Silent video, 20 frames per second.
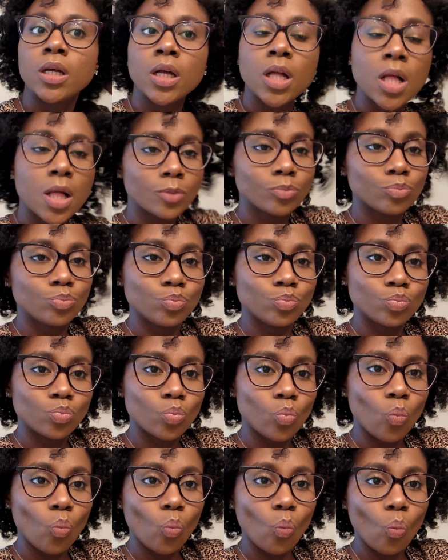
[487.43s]

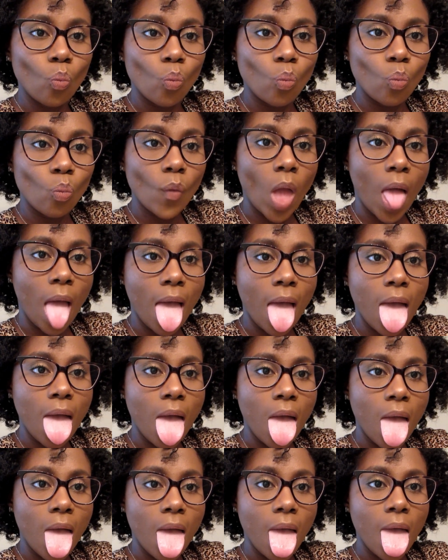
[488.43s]
(no one is talking)